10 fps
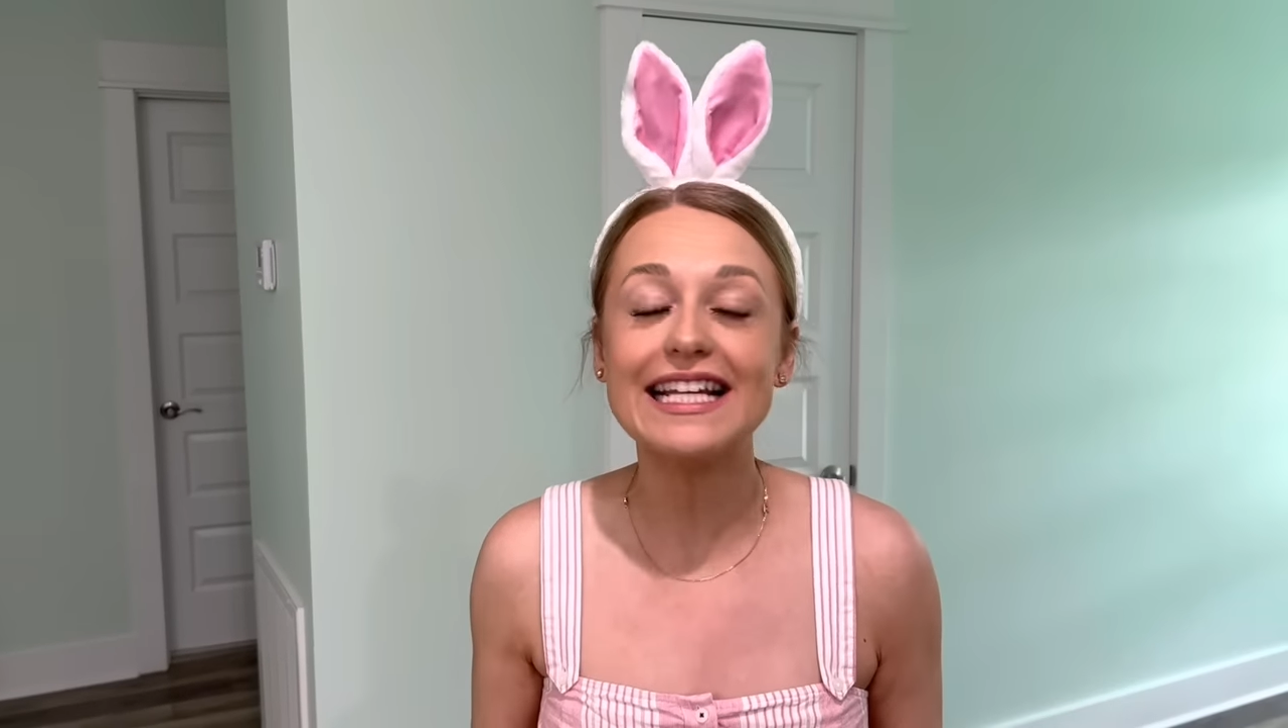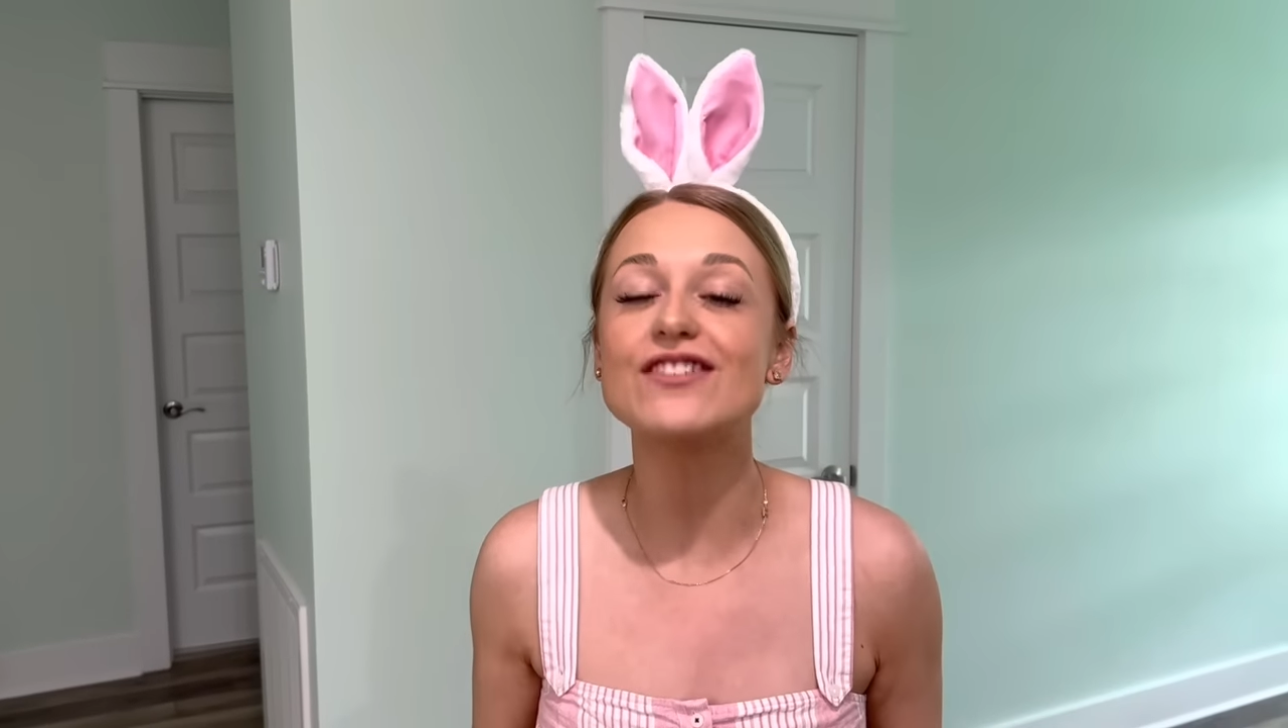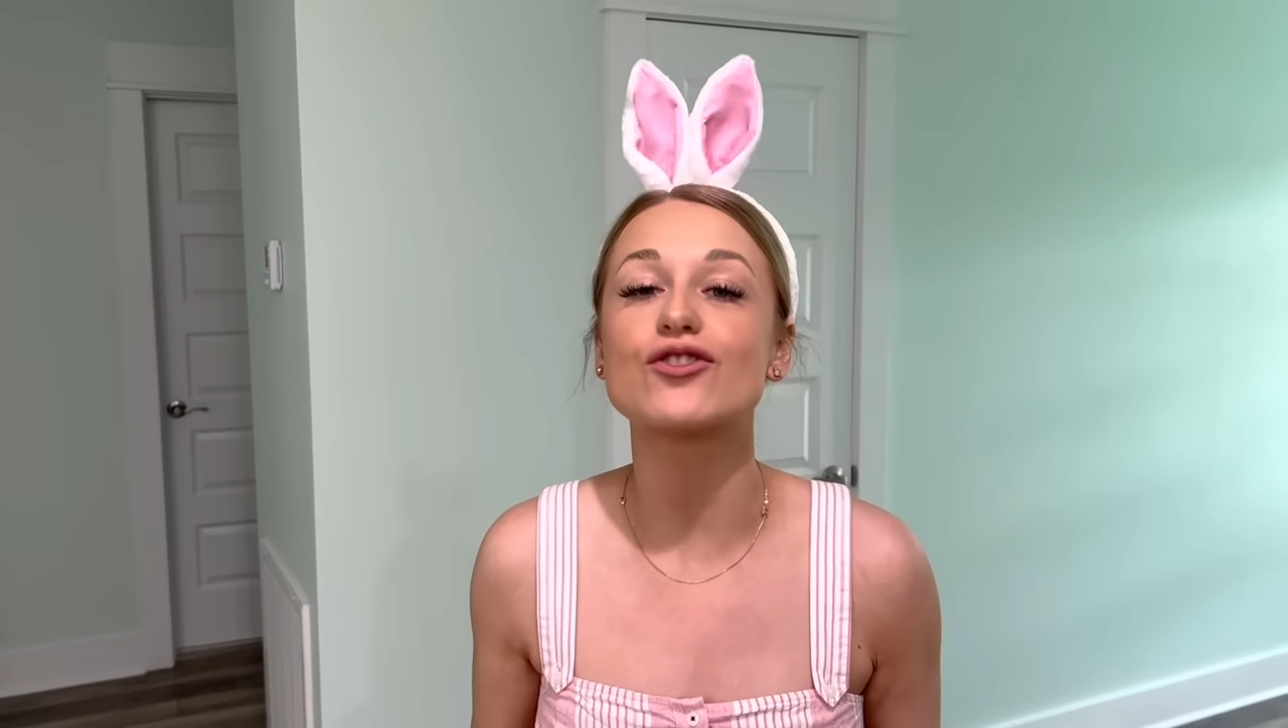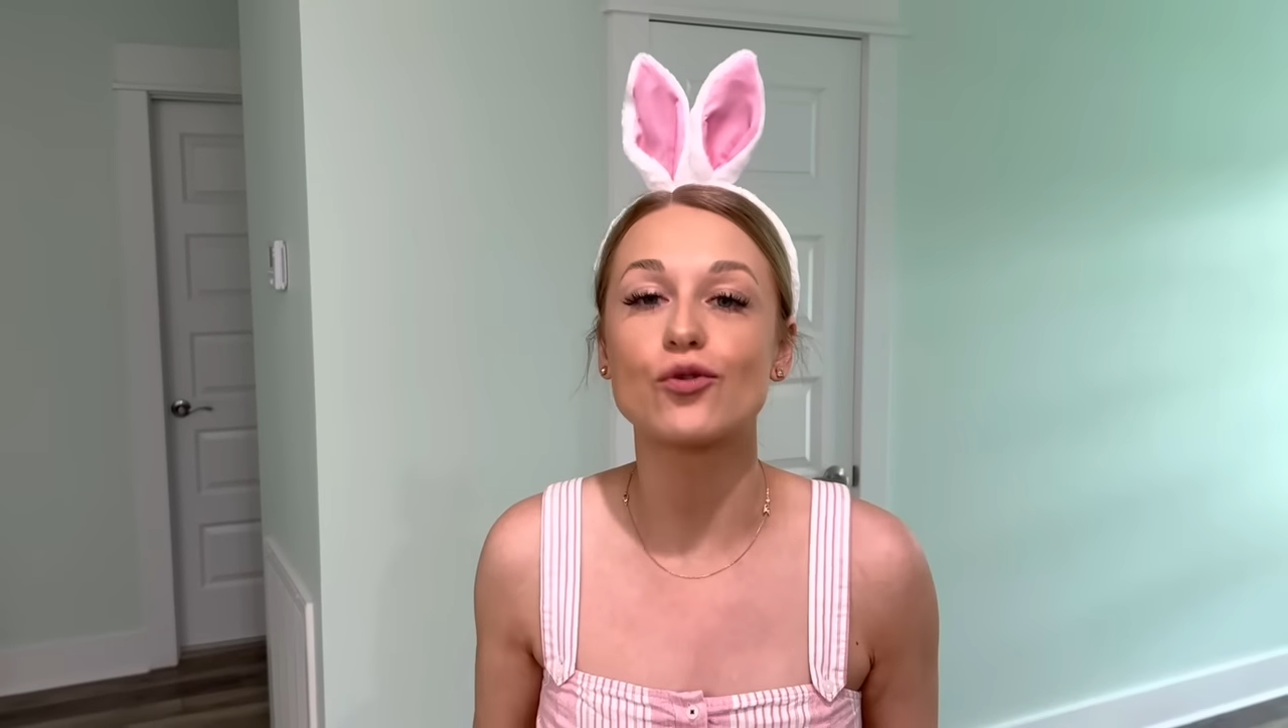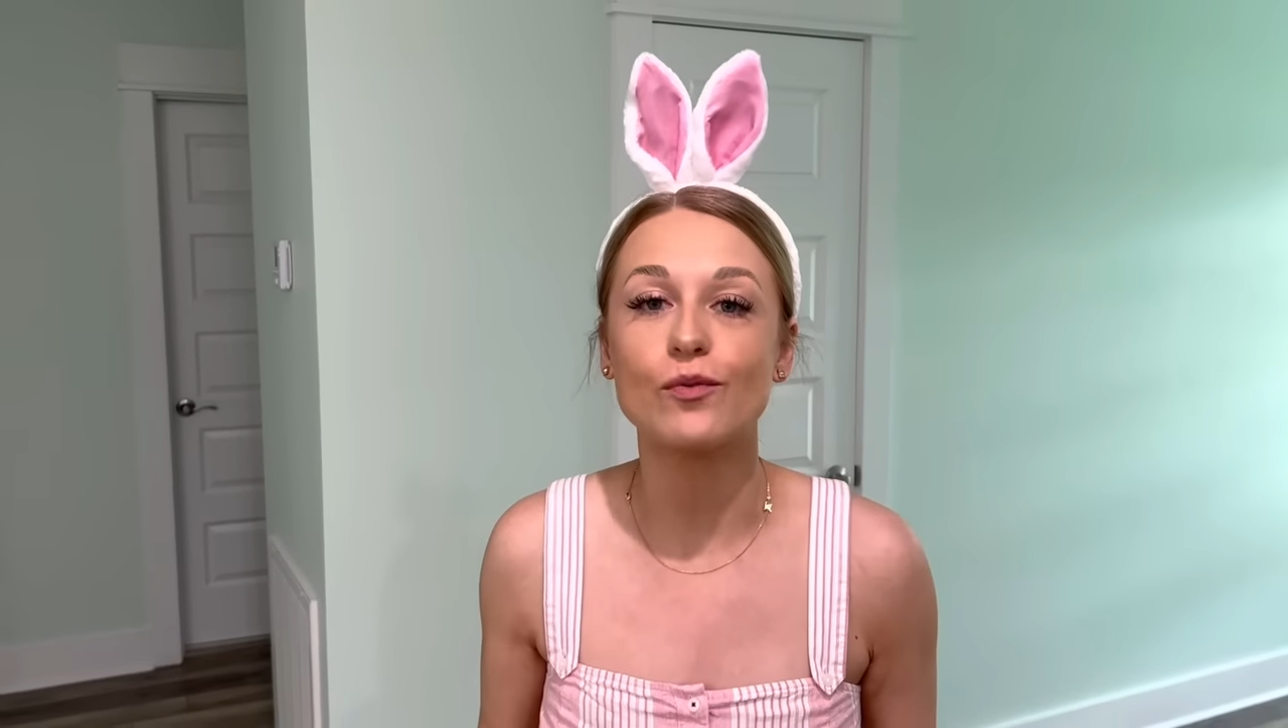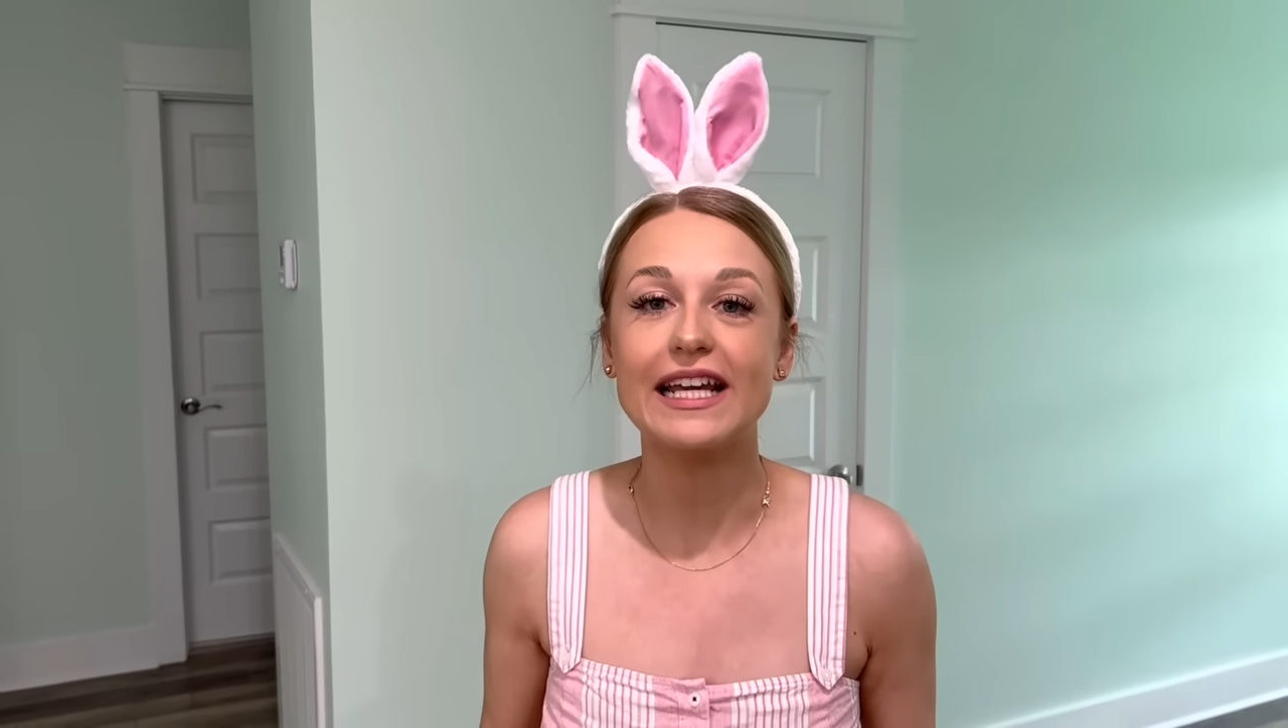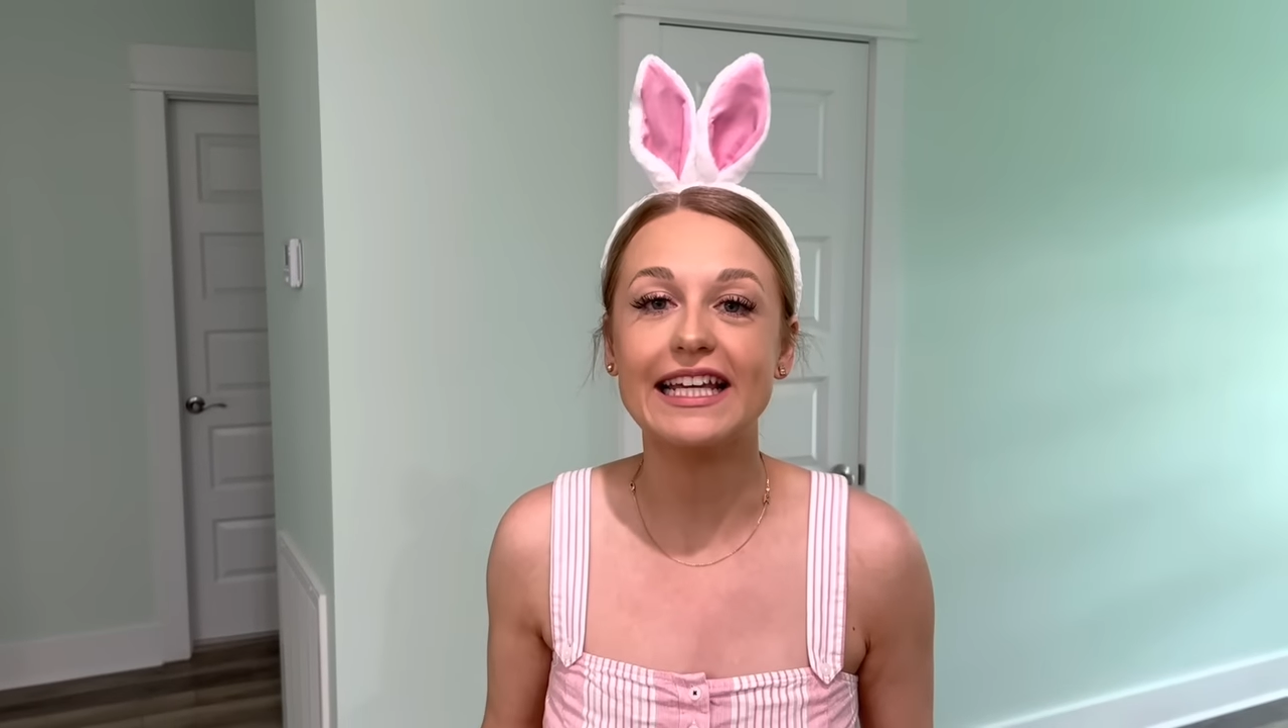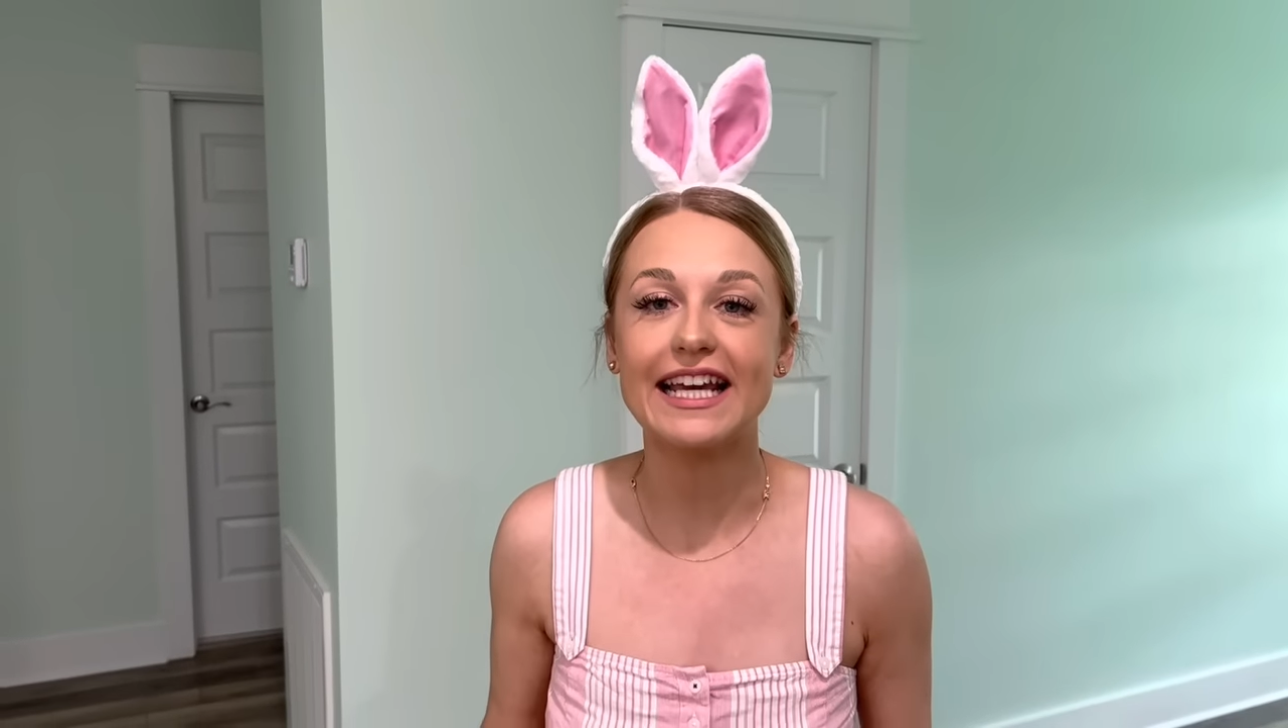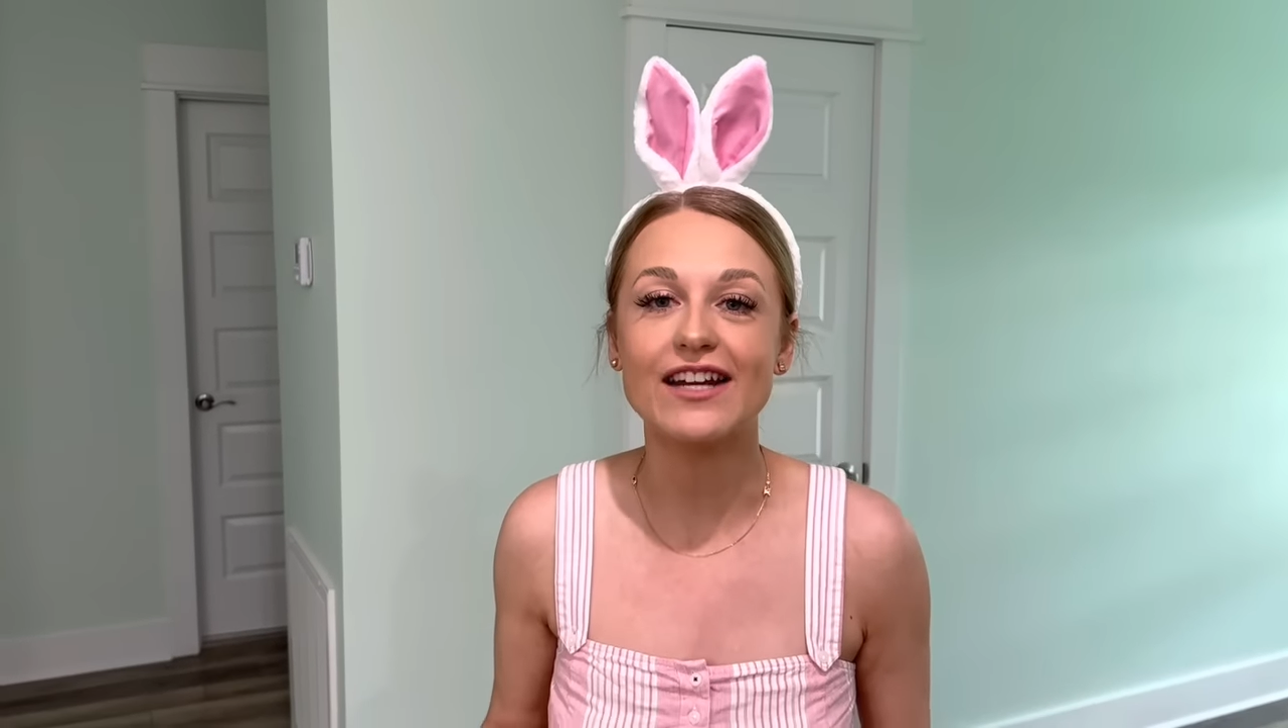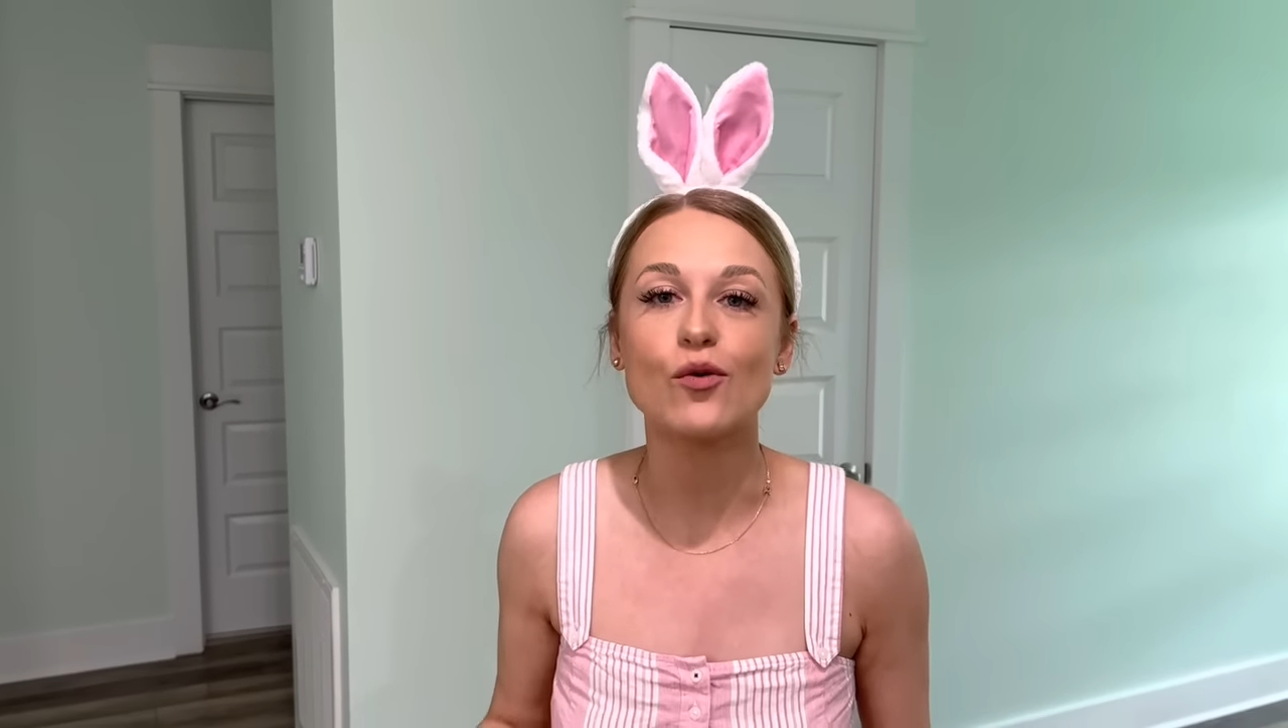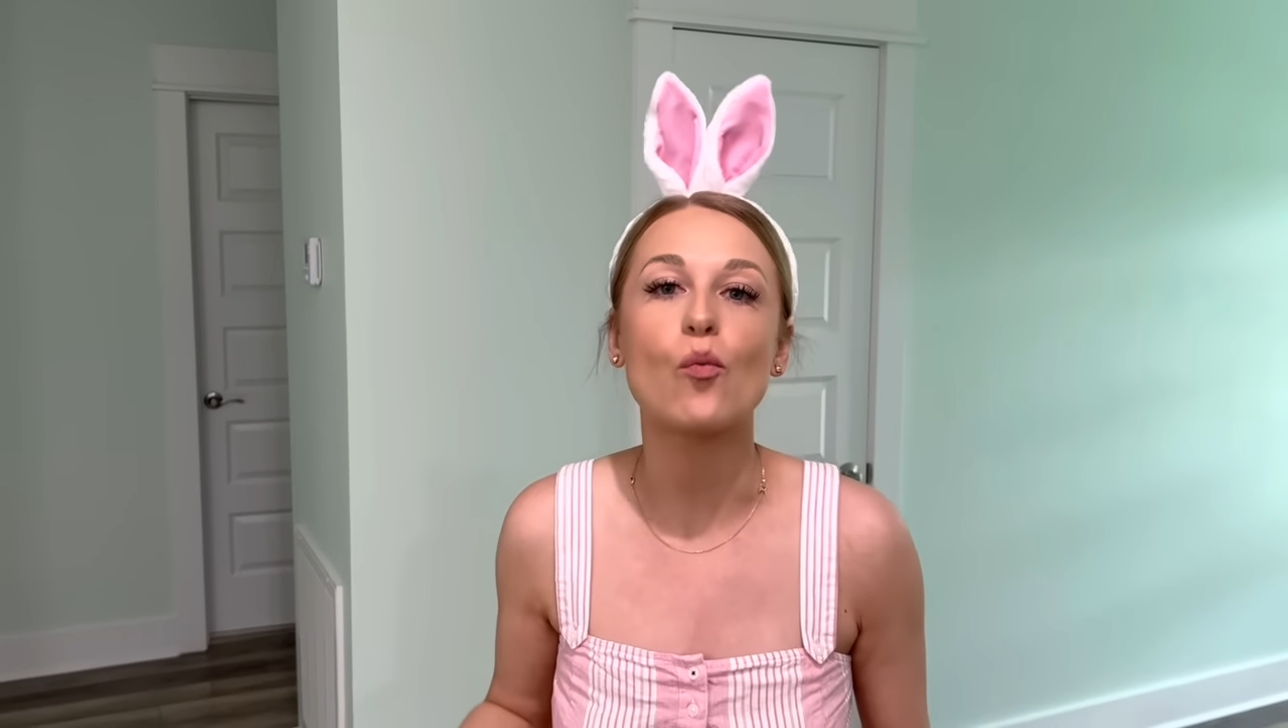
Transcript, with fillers: Easter weekend.